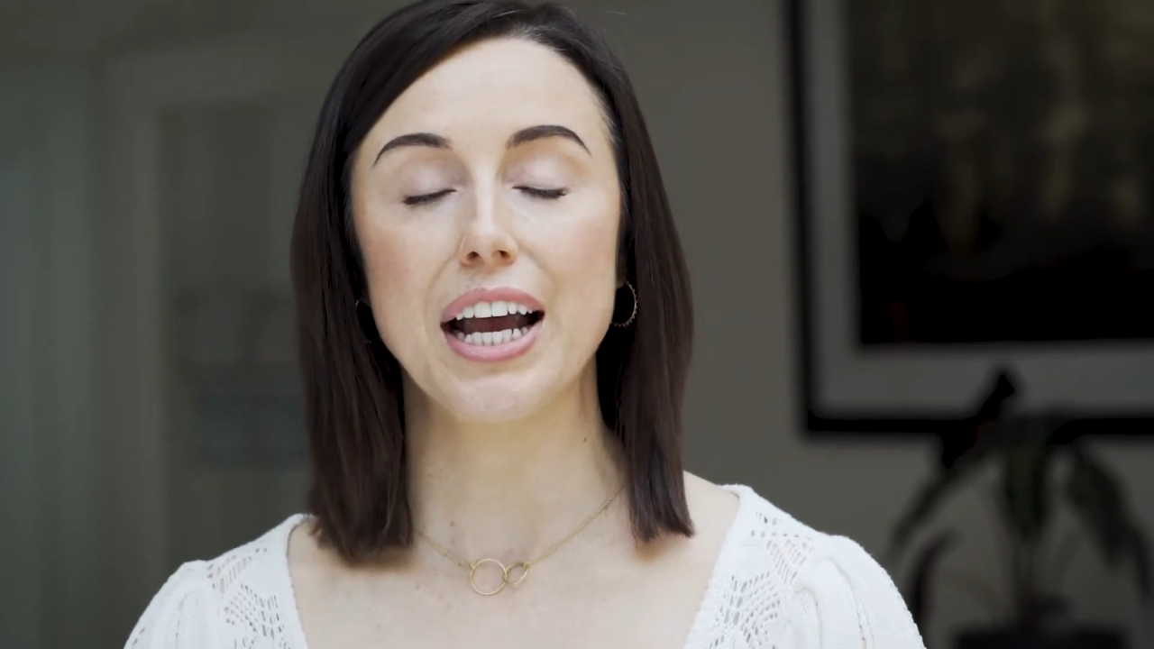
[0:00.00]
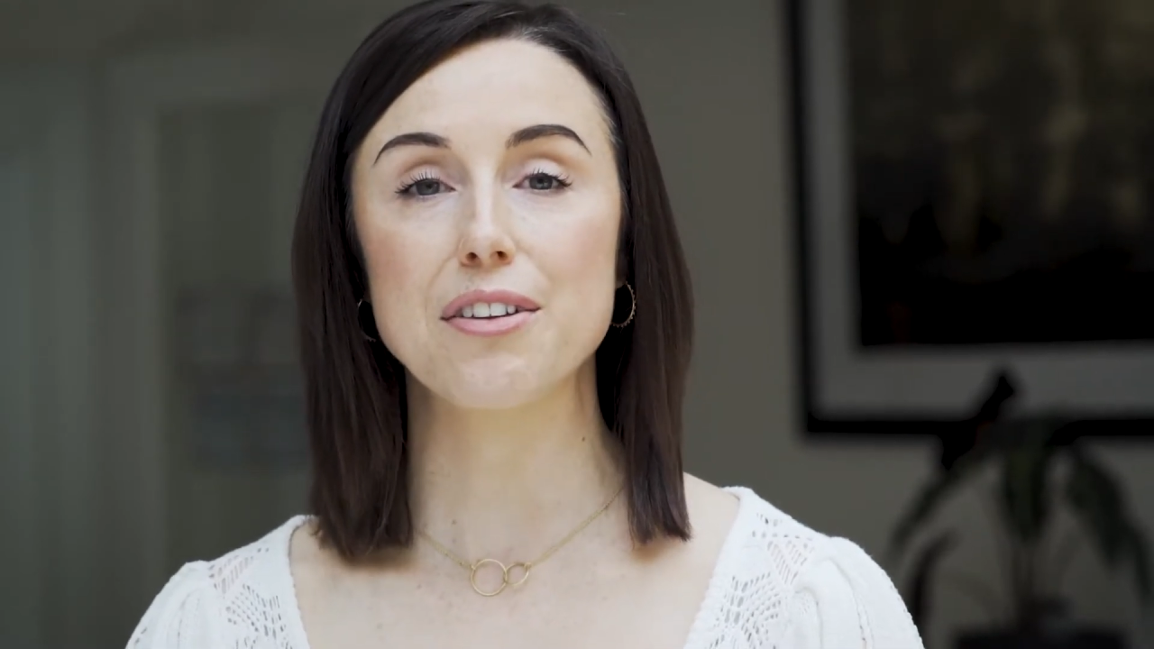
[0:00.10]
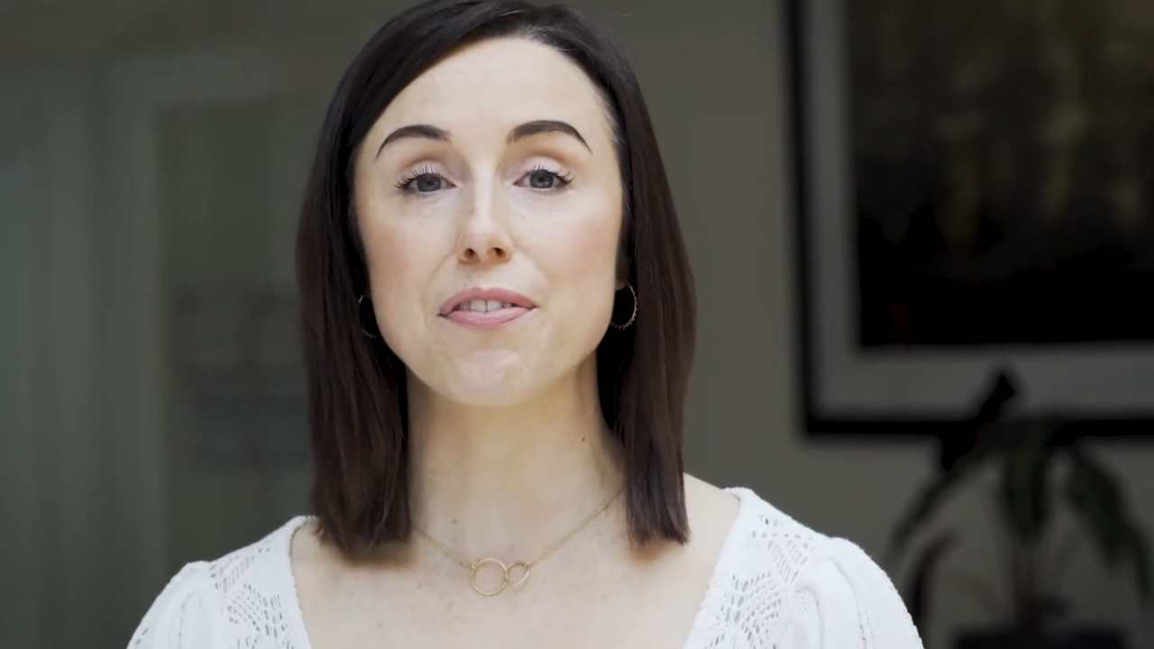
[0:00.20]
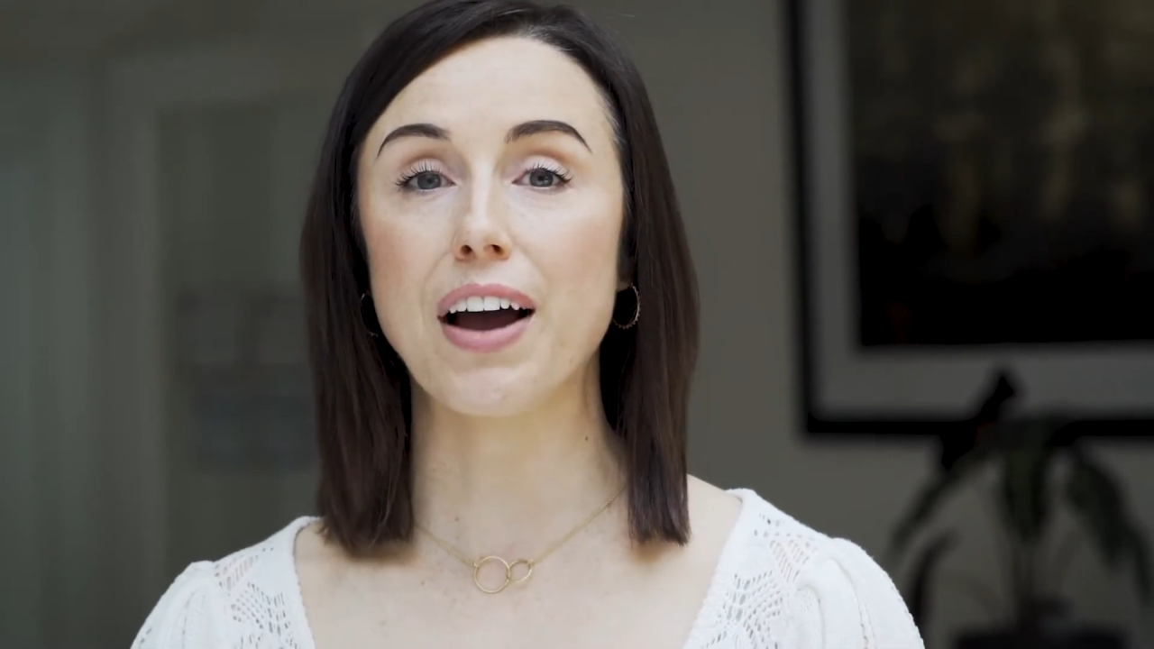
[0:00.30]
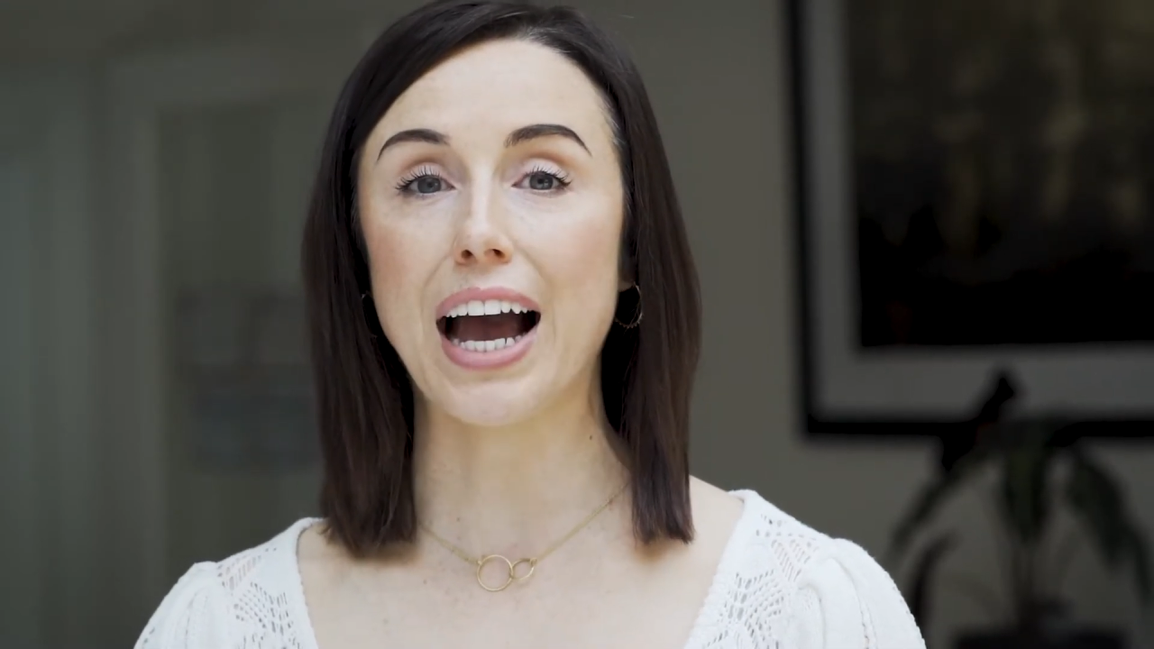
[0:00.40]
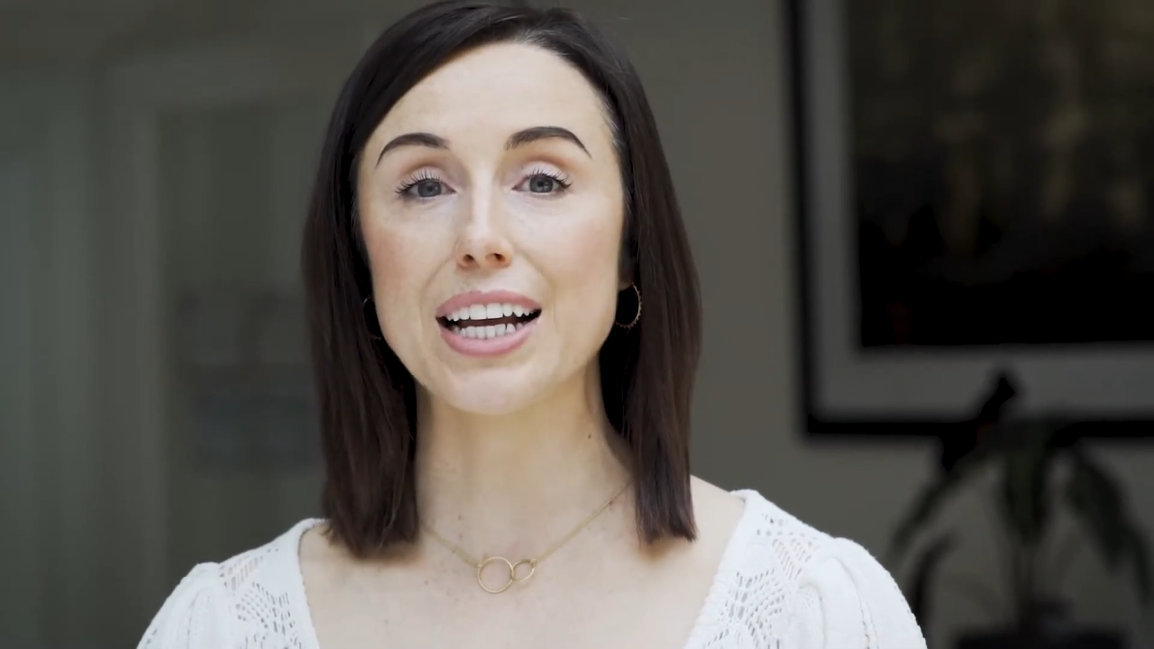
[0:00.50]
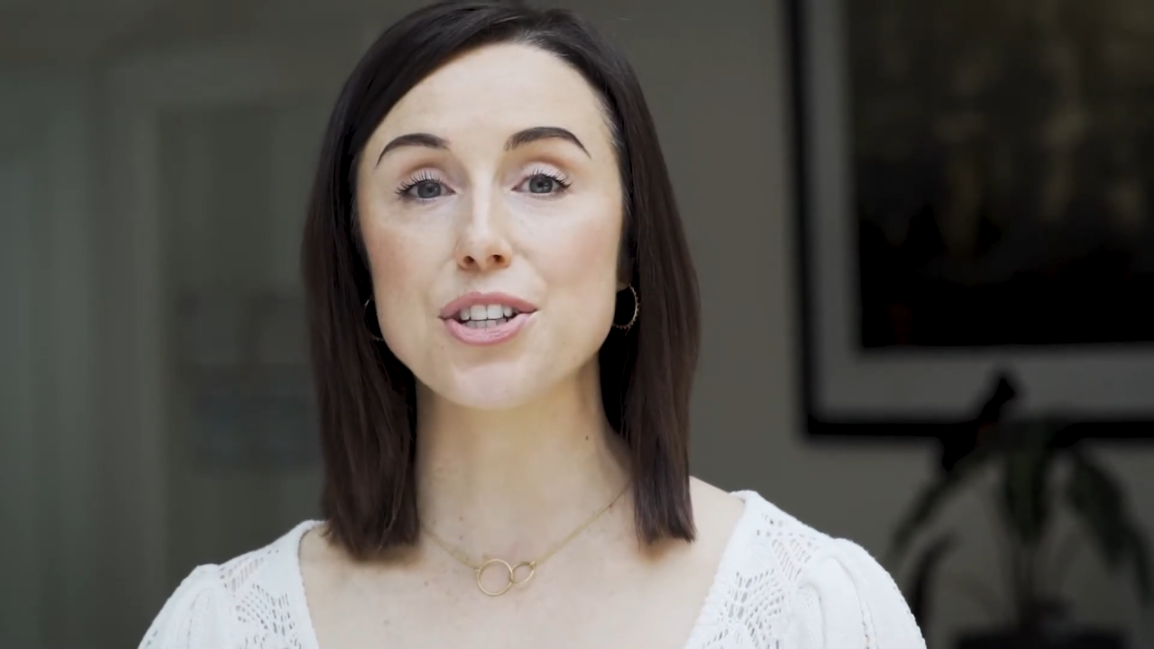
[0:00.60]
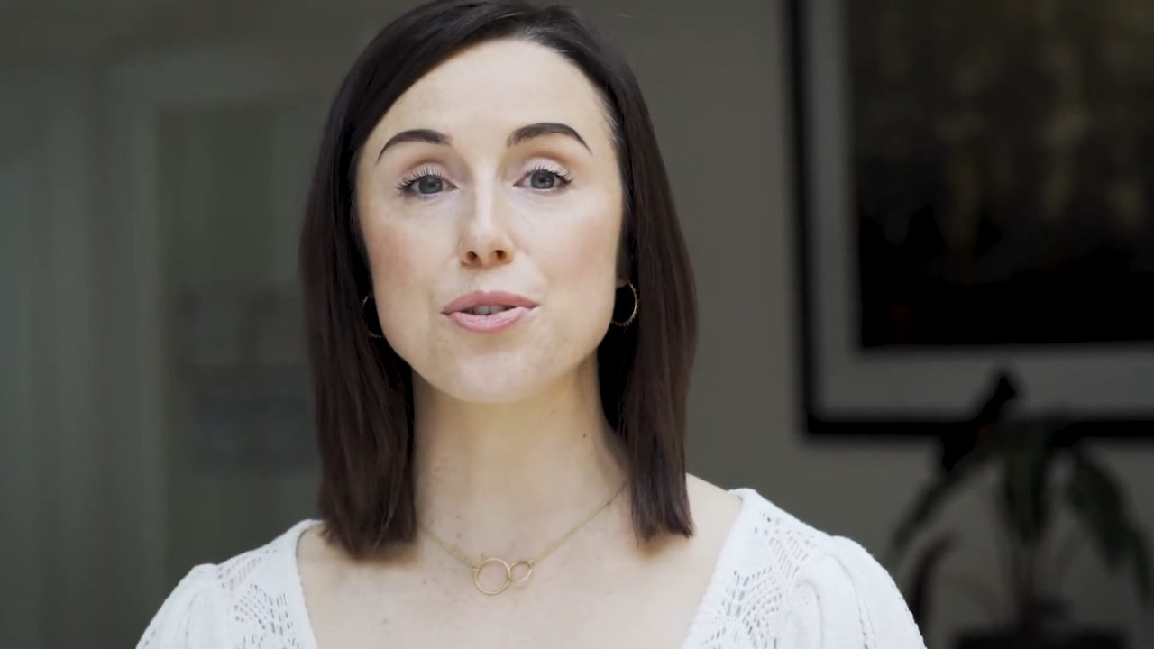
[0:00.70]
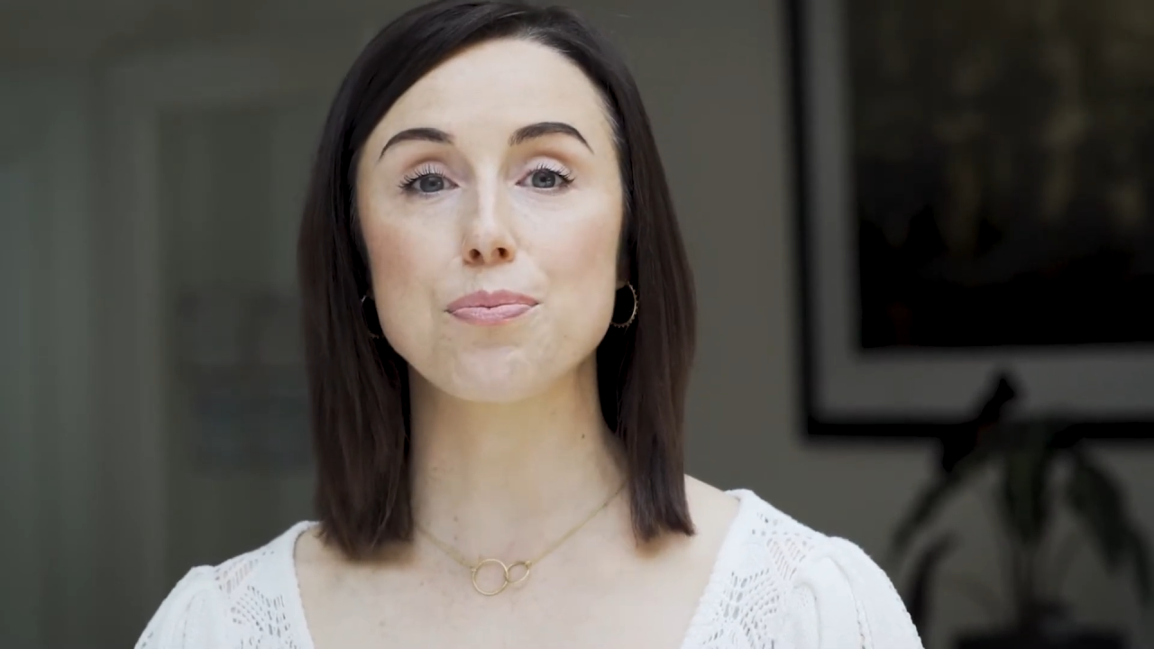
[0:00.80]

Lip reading: In fact,